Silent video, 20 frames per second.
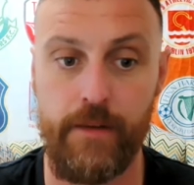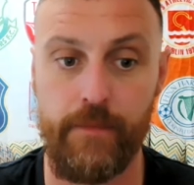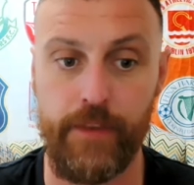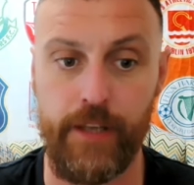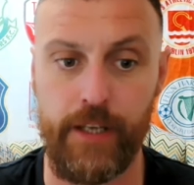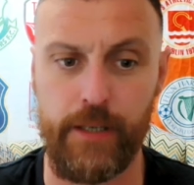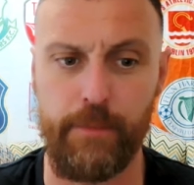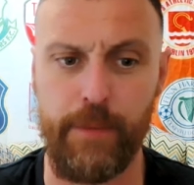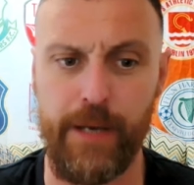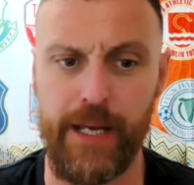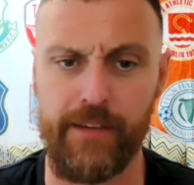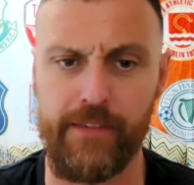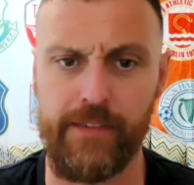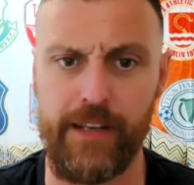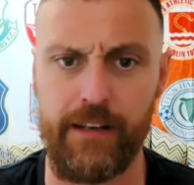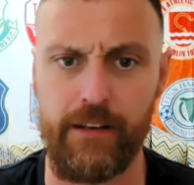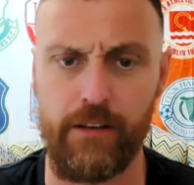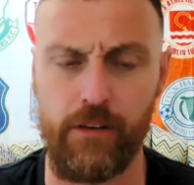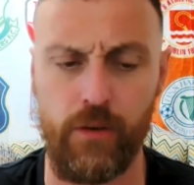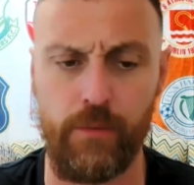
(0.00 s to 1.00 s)
Now, the bit I
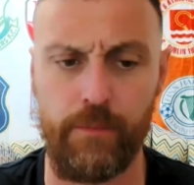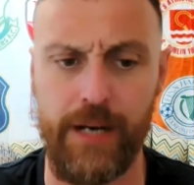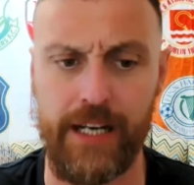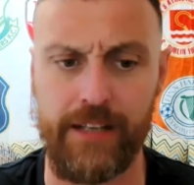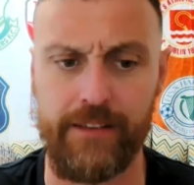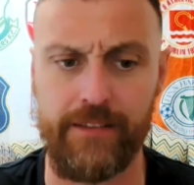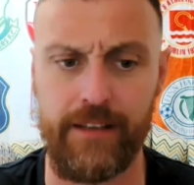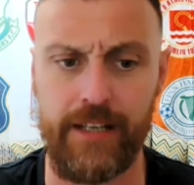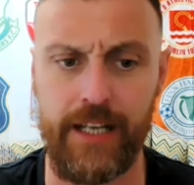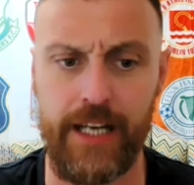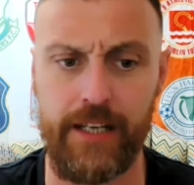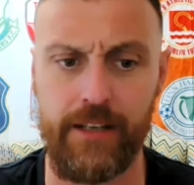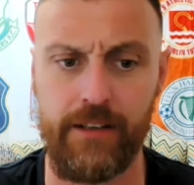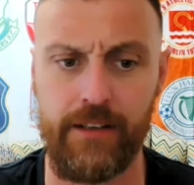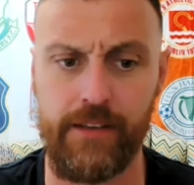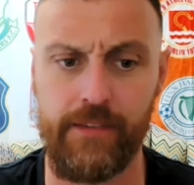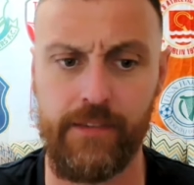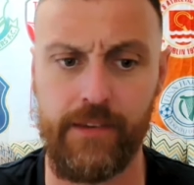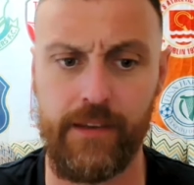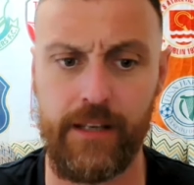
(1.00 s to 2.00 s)
said I'll come back to later,
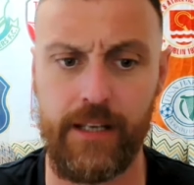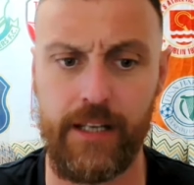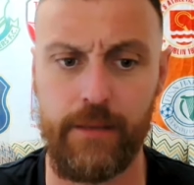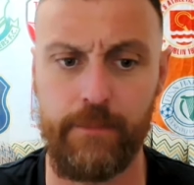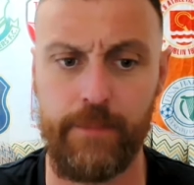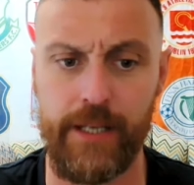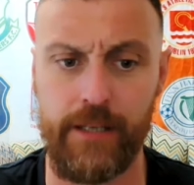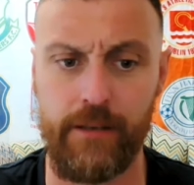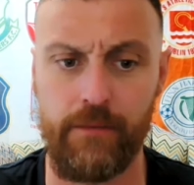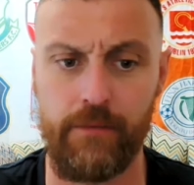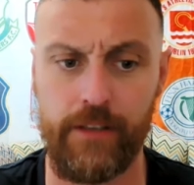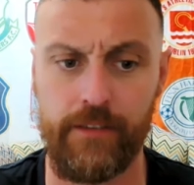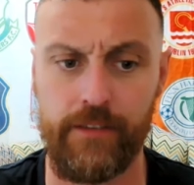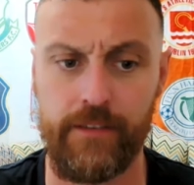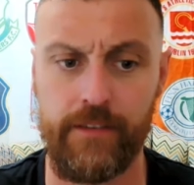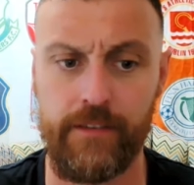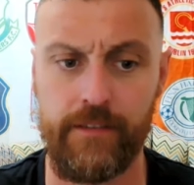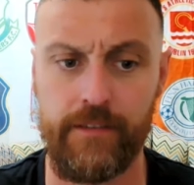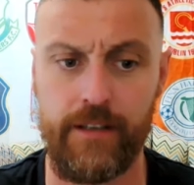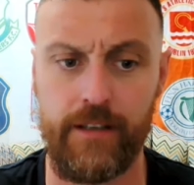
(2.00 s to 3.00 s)
that's the little bit I
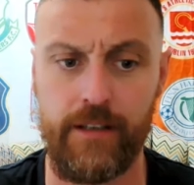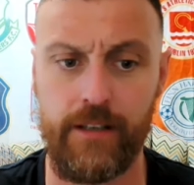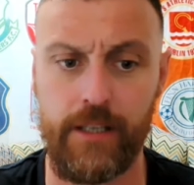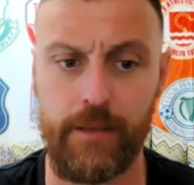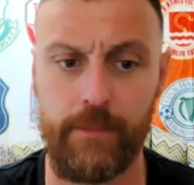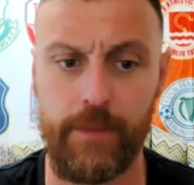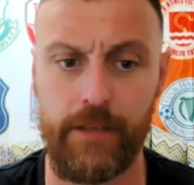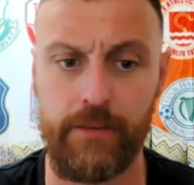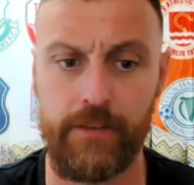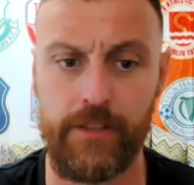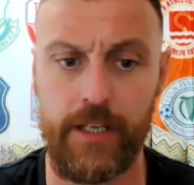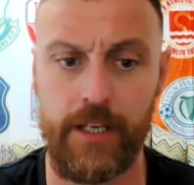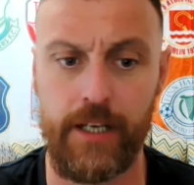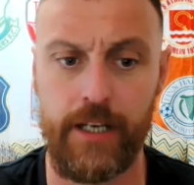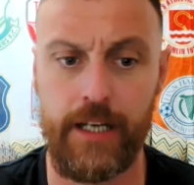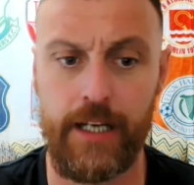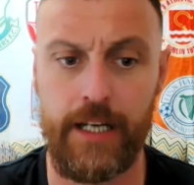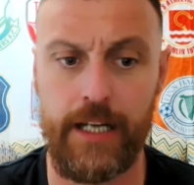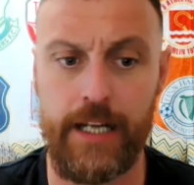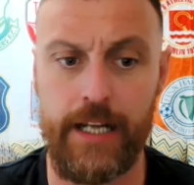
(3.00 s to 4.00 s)
wanted to talk about,
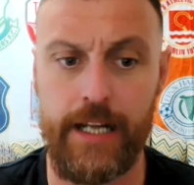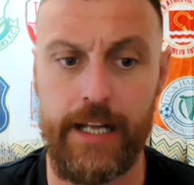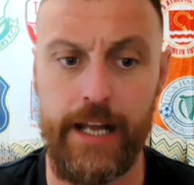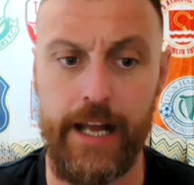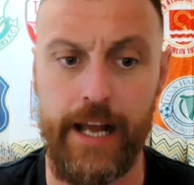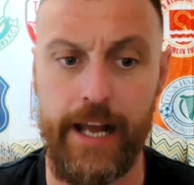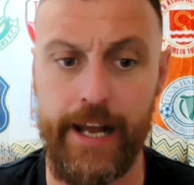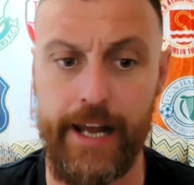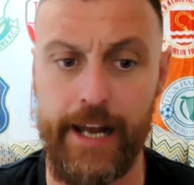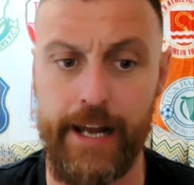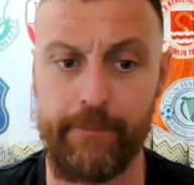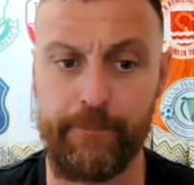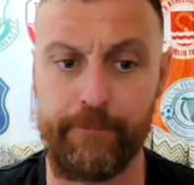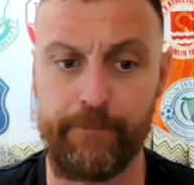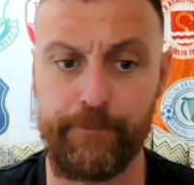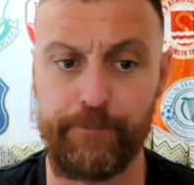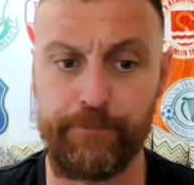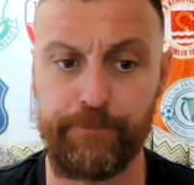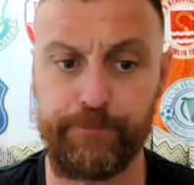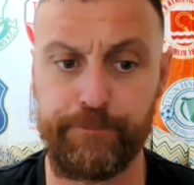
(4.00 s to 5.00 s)

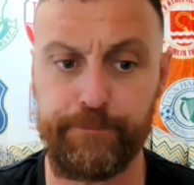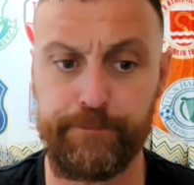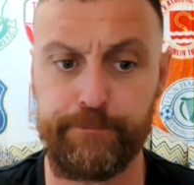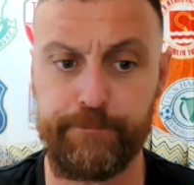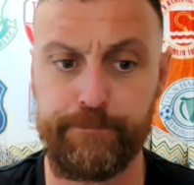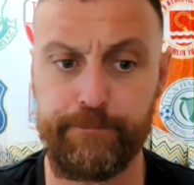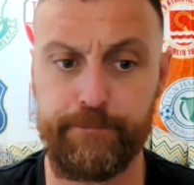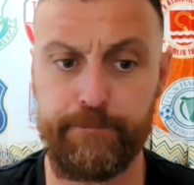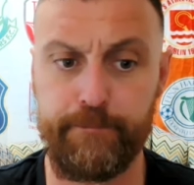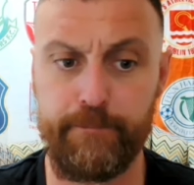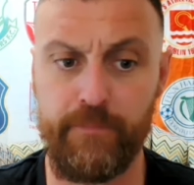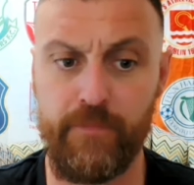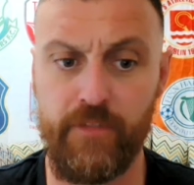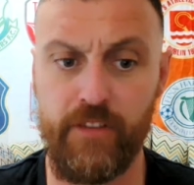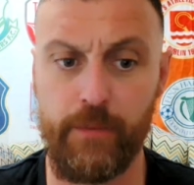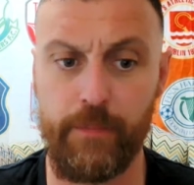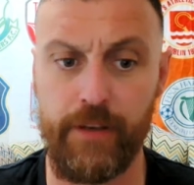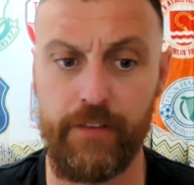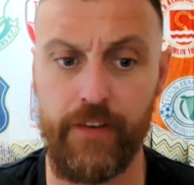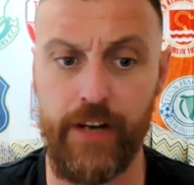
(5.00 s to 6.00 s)

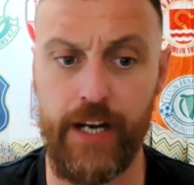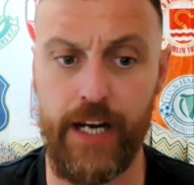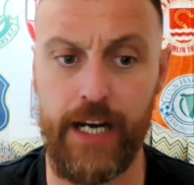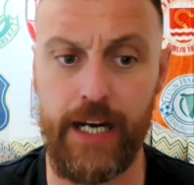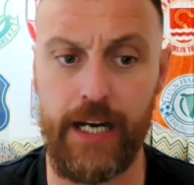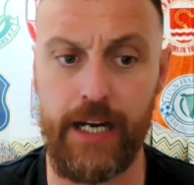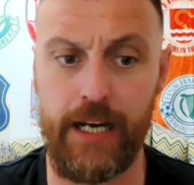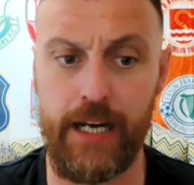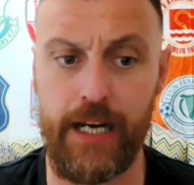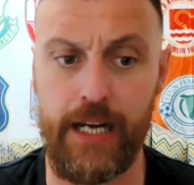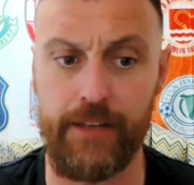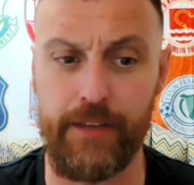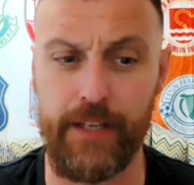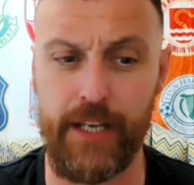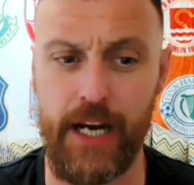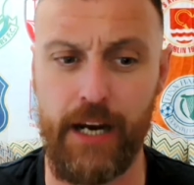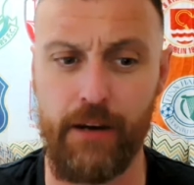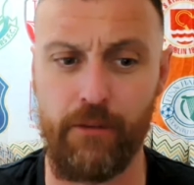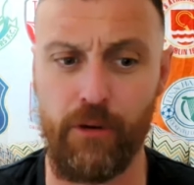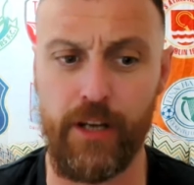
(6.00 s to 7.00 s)
to be fair. And they
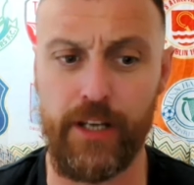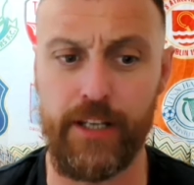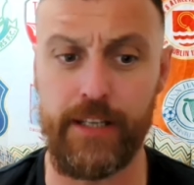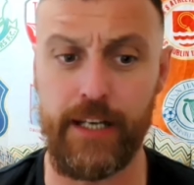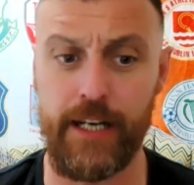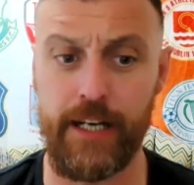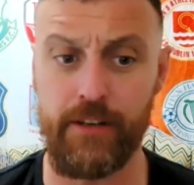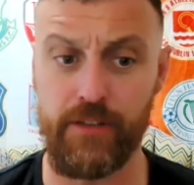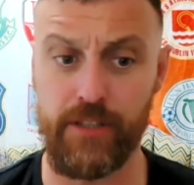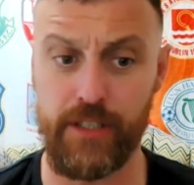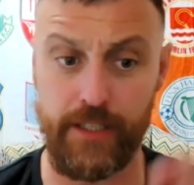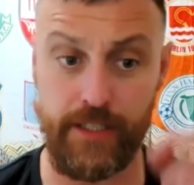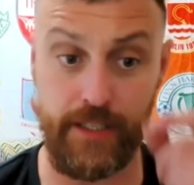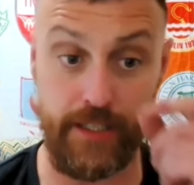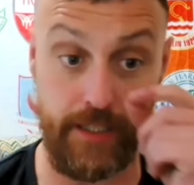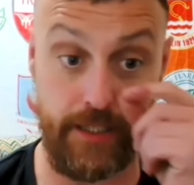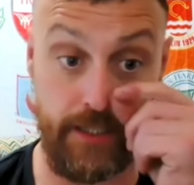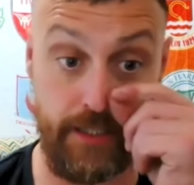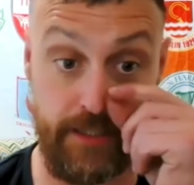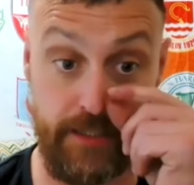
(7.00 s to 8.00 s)
are right there, Drogheda
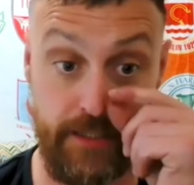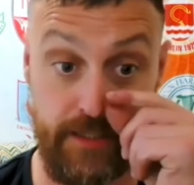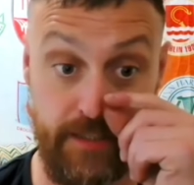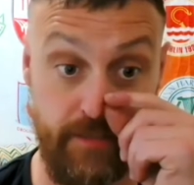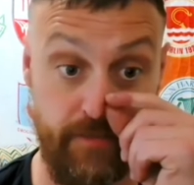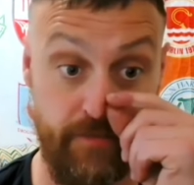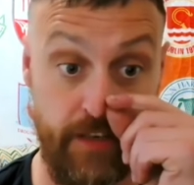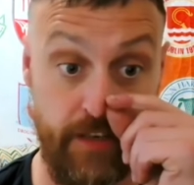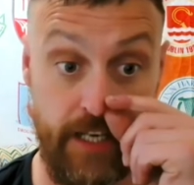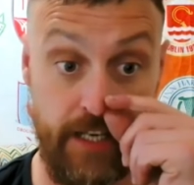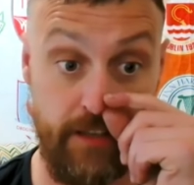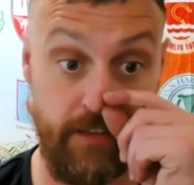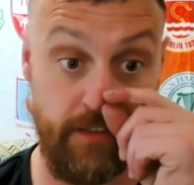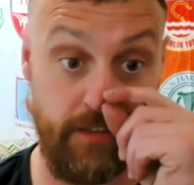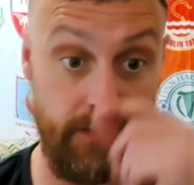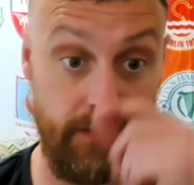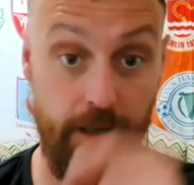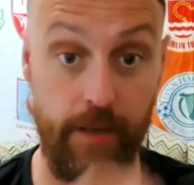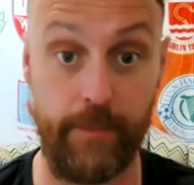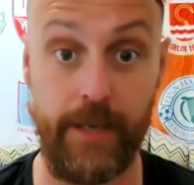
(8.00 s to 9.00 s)
United, in
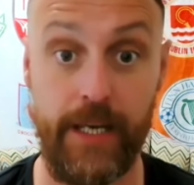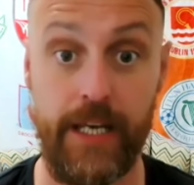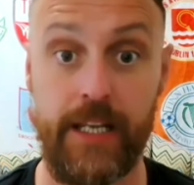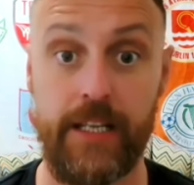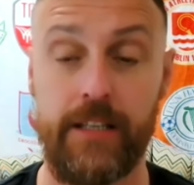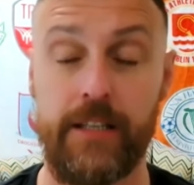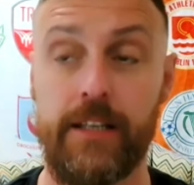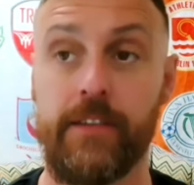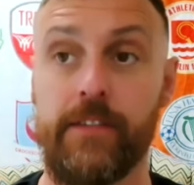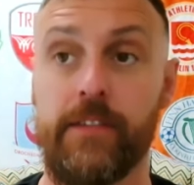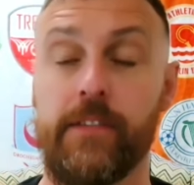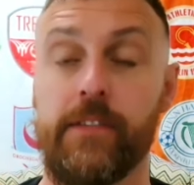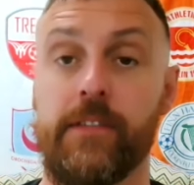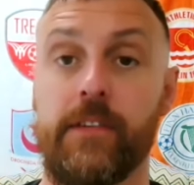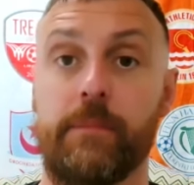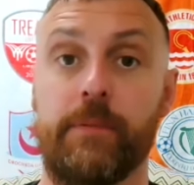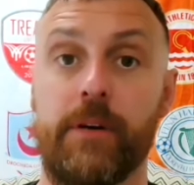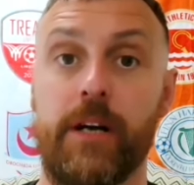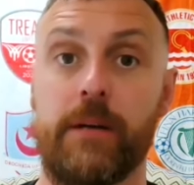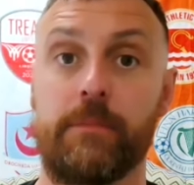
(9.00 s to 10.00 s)
fairness. I mean, this is
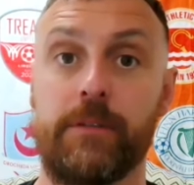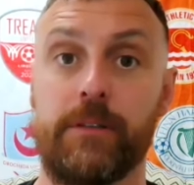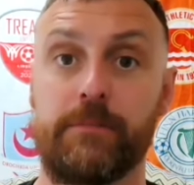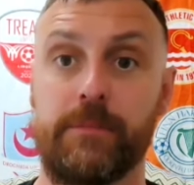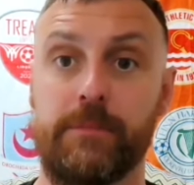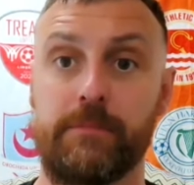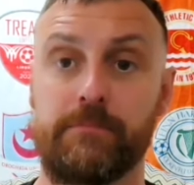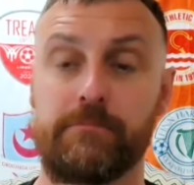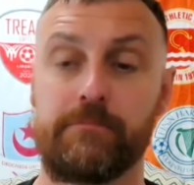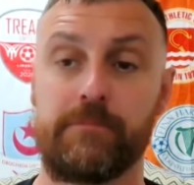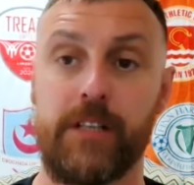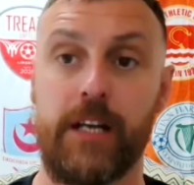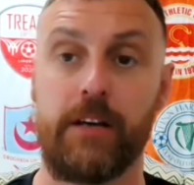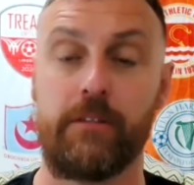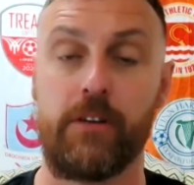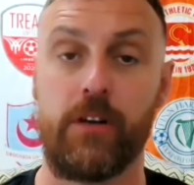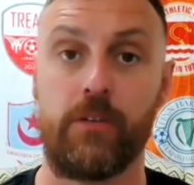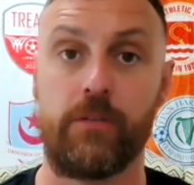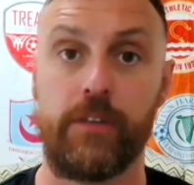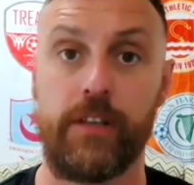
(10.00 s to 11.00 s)
the problem.
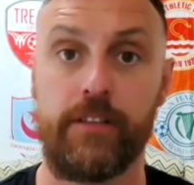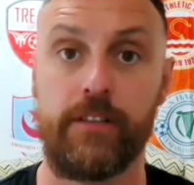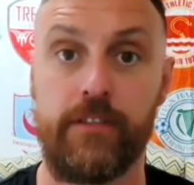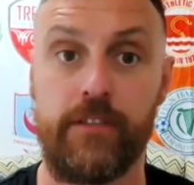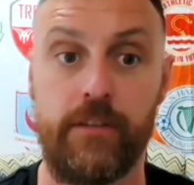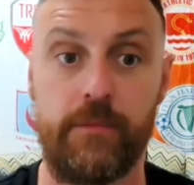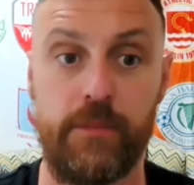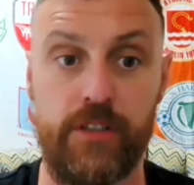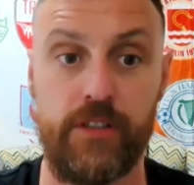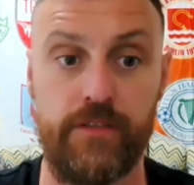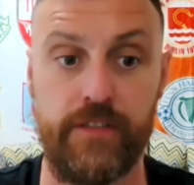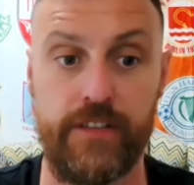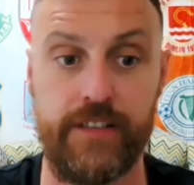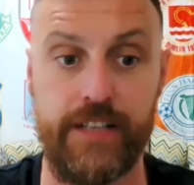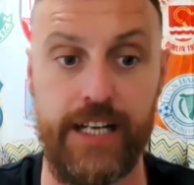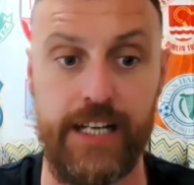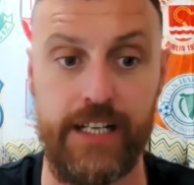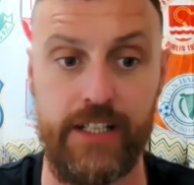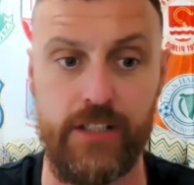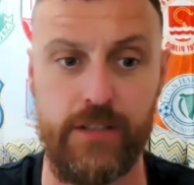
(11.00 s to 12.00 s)
Without going into too much of a
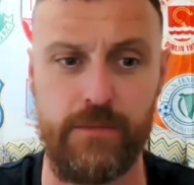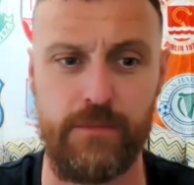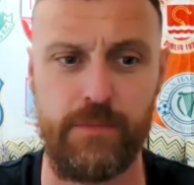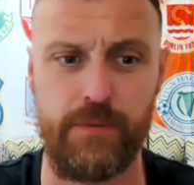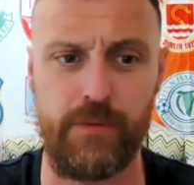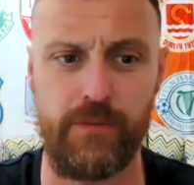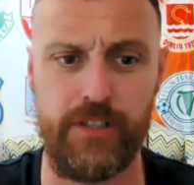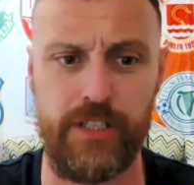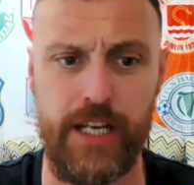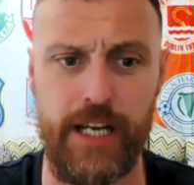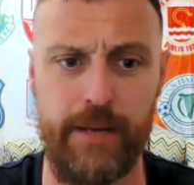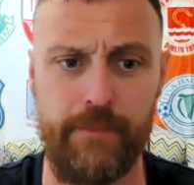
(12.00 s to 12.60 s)
tangent, but